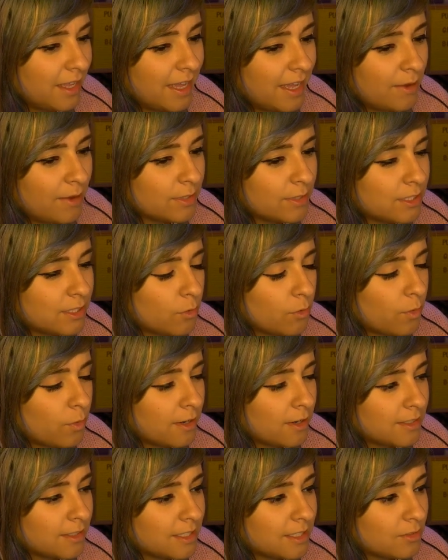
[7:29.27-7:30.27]
What's the
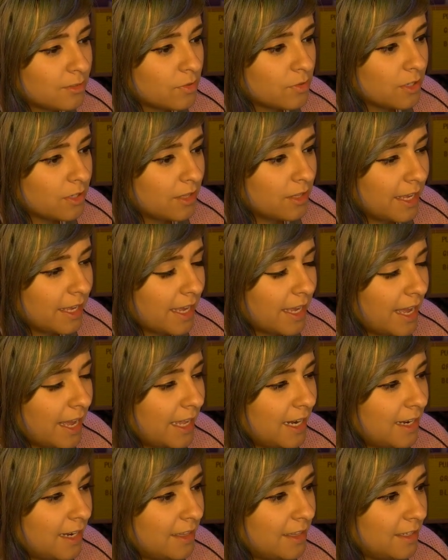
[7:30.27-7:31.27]
worst is when they're like,
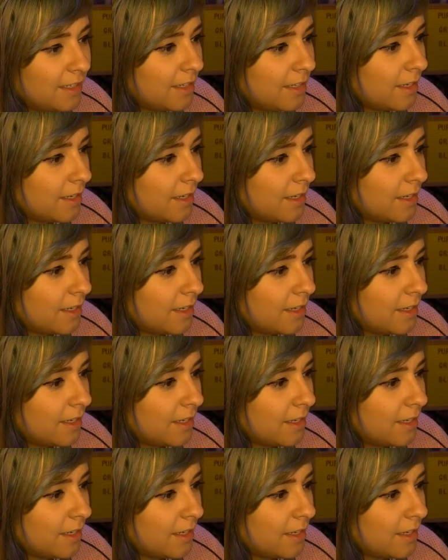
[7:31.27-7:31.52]
I didn't,